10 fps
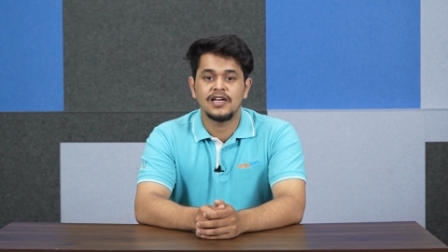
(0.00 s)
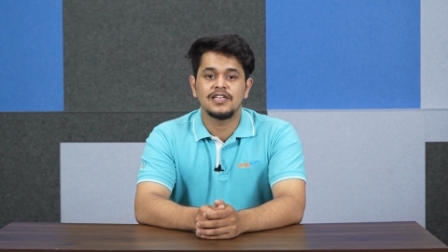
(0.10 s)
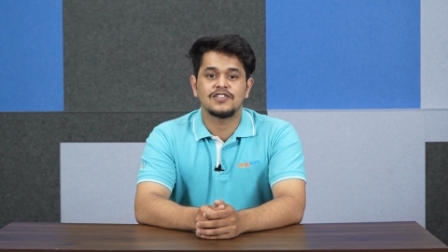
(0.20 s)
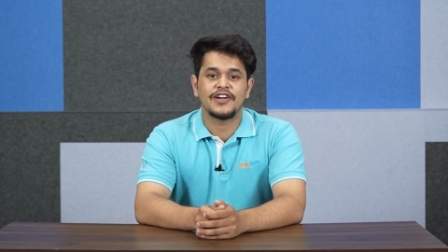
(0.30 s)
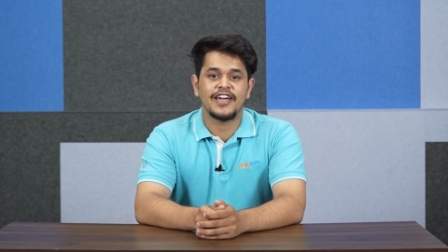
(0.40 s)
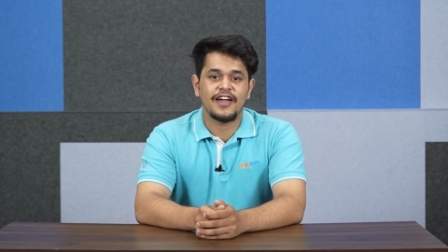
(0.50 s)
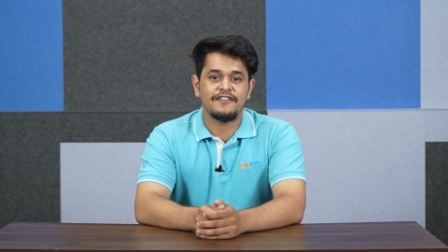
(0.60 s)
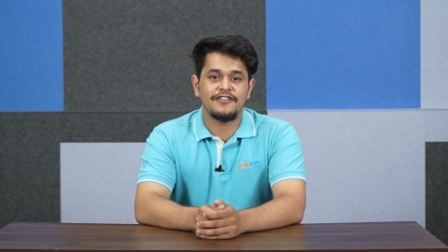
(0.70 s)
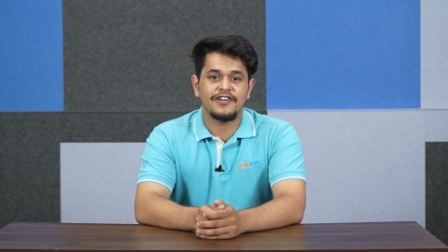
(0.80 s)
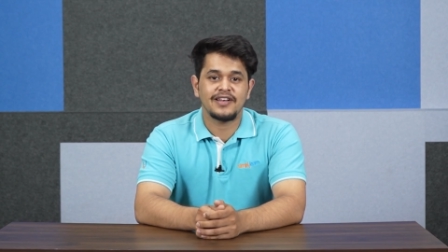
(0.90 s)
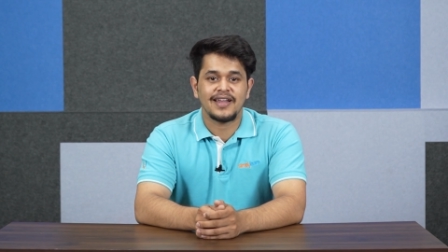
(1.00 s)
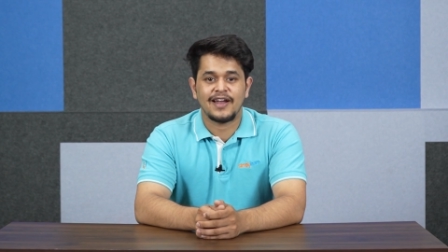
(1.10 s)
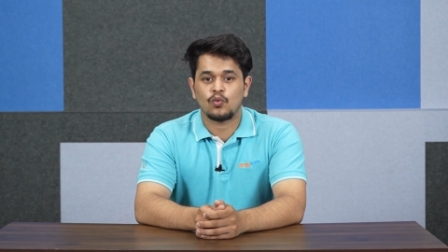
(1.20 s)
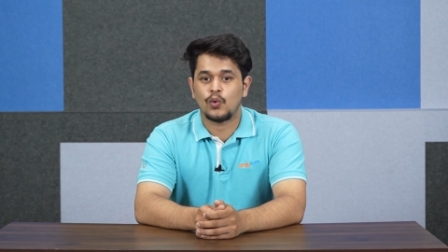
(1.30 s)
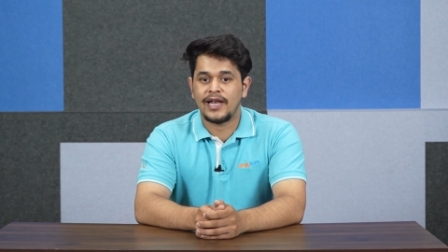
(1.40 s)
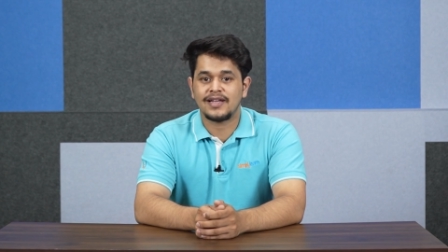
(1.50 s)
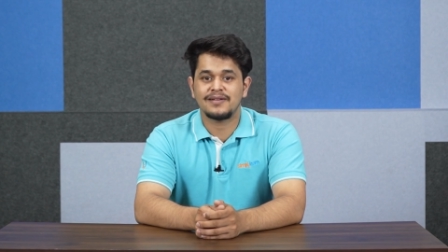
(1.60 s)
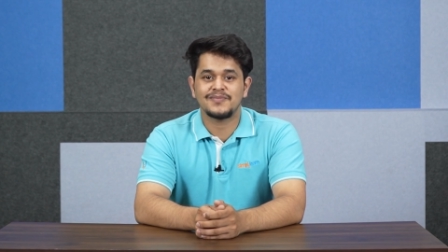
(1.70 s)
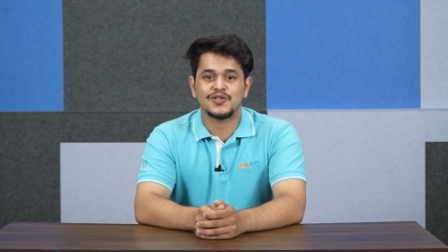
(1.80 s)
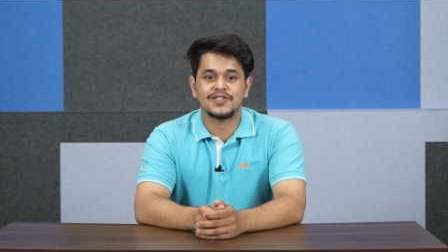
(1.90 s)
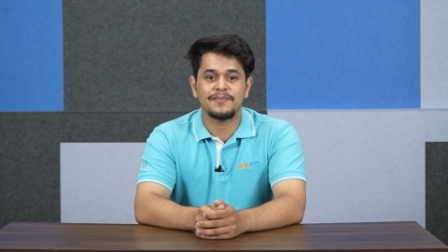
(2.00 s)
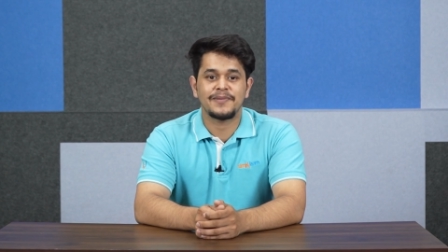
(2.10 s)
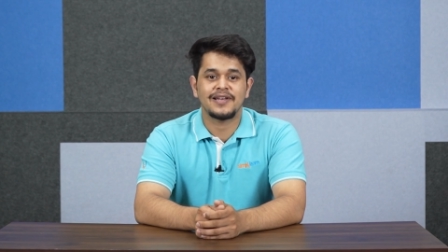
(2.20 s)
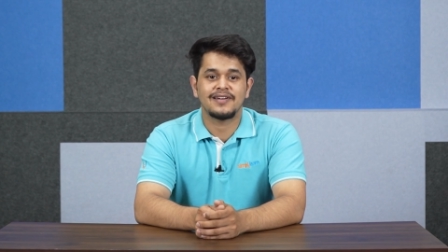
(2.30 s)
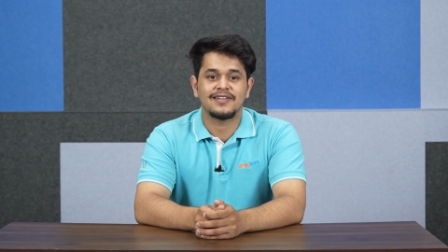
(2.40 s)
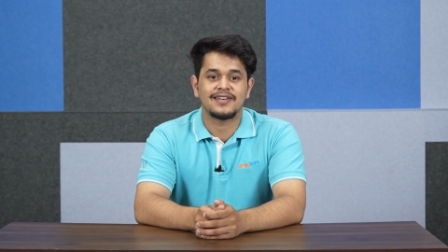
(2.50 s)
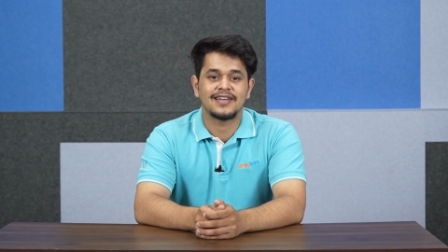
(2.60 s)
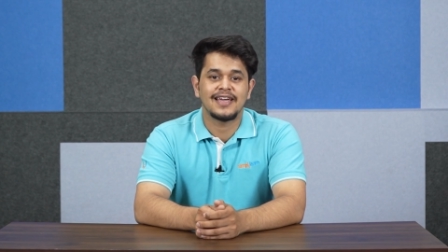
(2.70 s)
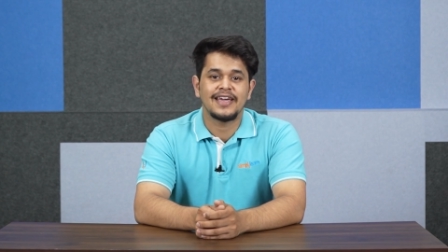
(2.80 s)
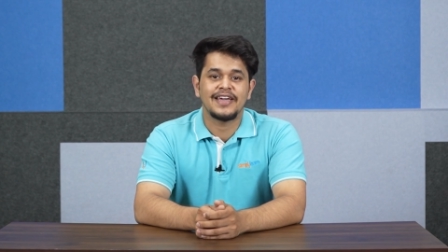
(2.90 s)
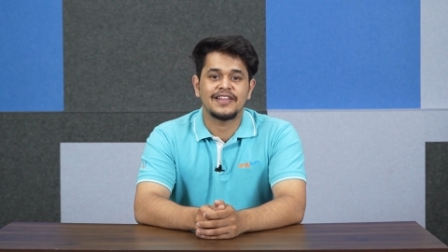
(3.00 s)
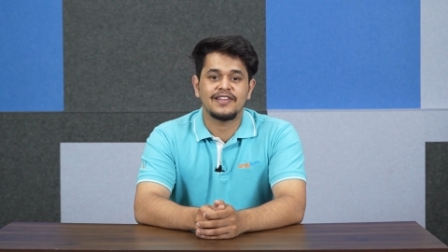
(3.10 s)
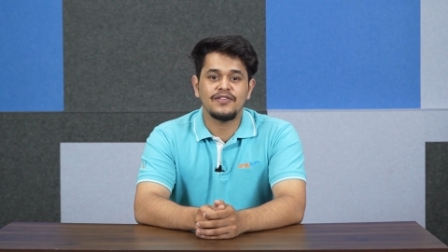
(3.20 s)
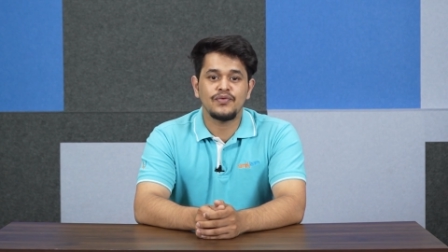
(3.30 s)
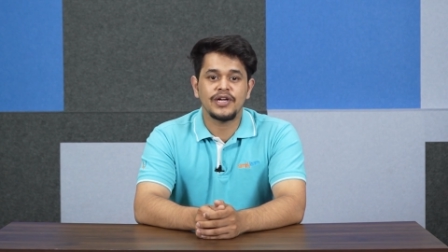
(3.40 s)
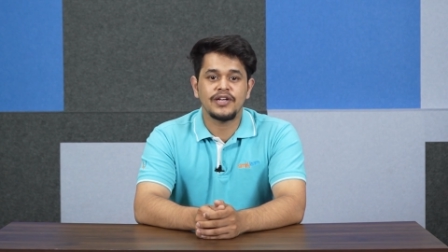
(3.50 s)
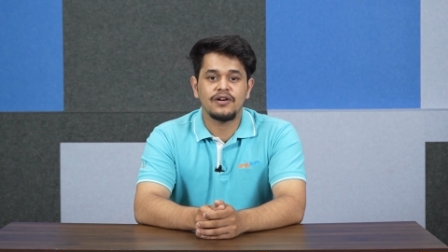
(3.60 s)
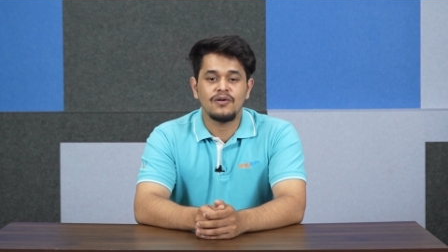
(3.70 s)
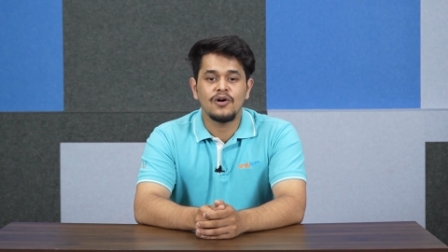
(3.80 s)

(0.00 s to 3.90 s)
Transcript: So hey everyone and welcome to Simplilearn. In this video,